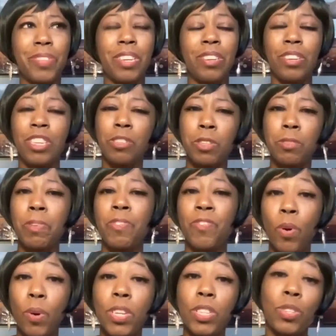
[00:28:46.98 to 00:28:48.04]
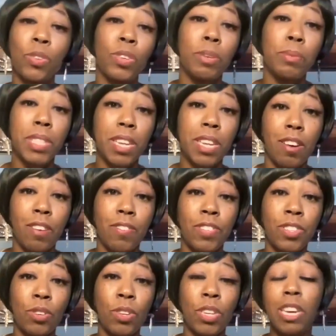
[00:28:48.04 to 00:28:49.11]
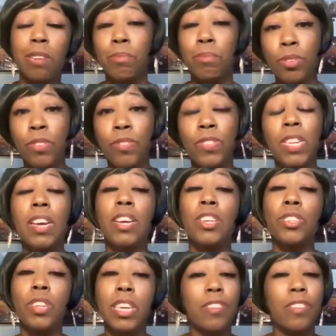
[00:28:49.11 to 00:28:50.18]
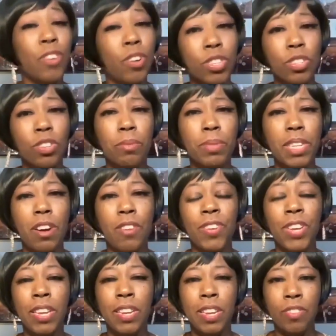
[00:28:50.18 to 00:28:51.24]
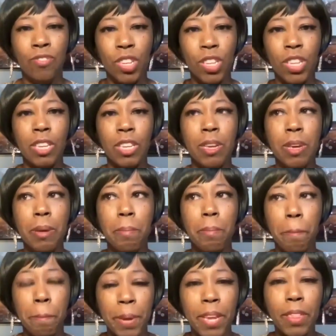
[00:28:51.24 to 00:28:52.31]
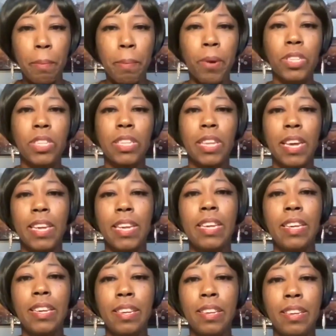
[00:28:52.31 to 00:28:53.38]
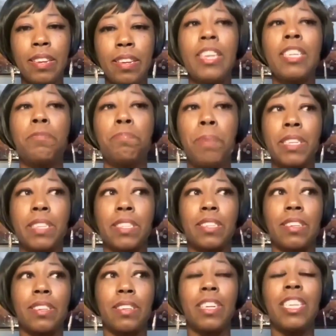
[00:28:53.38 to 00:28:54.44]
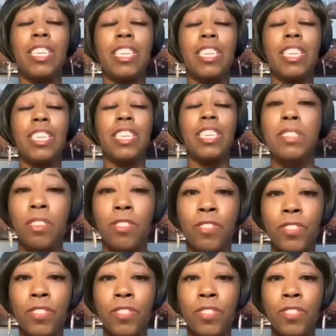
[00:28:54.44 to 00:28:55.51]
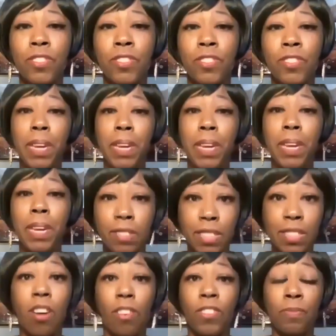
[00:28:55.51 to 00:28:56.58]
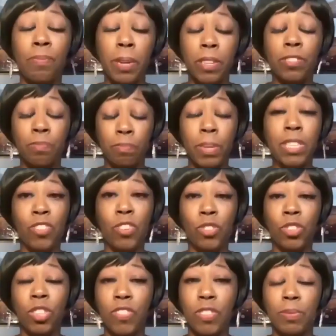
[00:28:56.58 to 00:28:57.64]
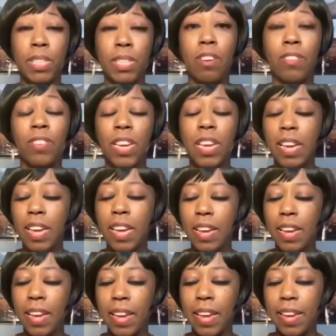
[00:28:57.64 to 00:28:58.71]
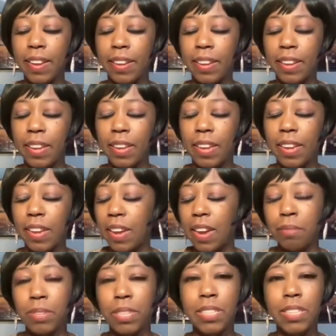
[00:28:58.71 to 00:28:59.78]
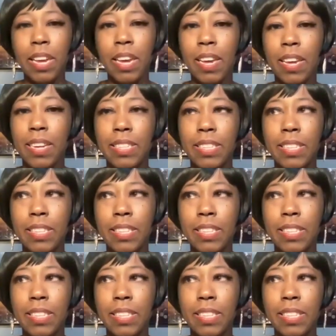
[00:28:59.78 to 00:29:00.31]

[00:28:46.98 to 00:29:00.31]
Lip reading: he's just been focused on himself. So he had moved so he could focus on himself and really be the person that his best self, his best self, best version of himself. And I'm just saying, it's